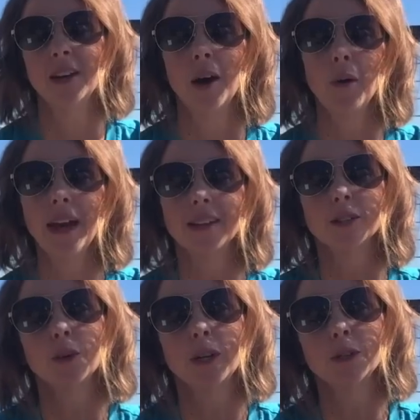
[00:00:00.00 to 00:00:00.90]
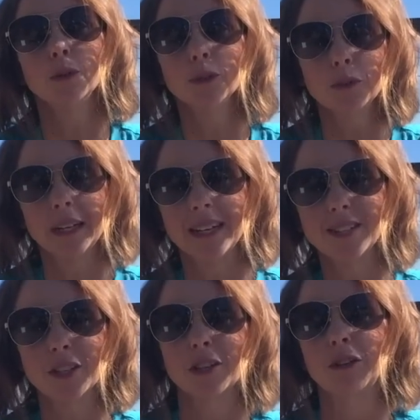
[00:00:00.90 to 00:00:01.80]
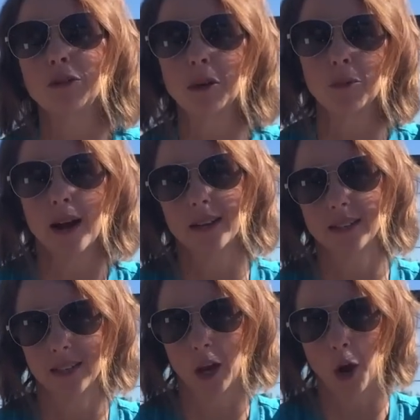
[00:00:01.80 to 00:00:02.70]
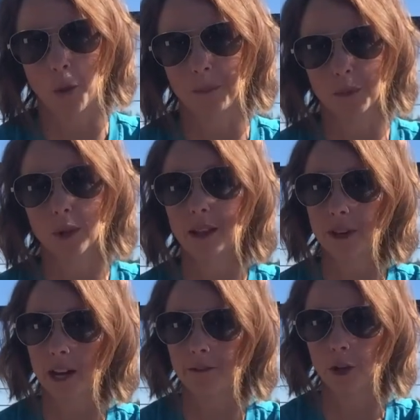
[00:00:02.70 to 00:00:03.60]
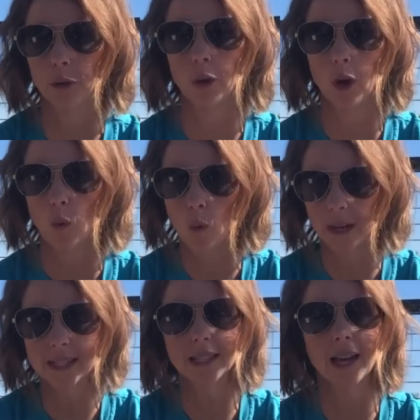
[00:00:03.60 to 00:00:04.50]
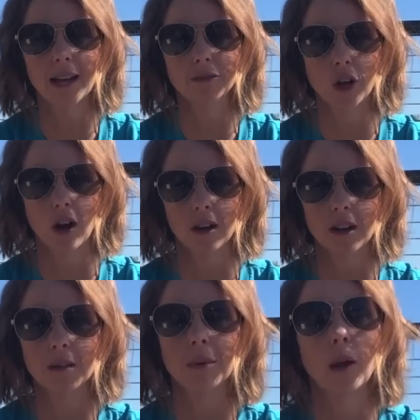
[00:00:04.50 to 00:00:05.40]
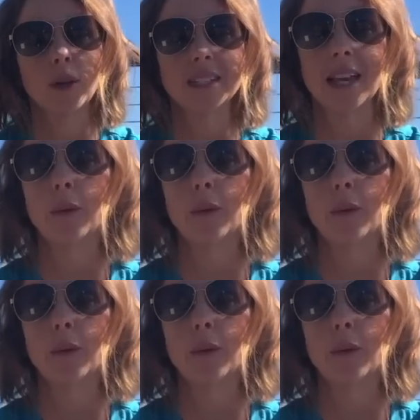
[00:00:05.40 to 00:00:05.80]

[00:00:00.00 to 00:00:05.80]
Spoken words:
Okay, so what tools do we need so that you can practice at home? Well, I've got a few. One is a live dog, but I want to say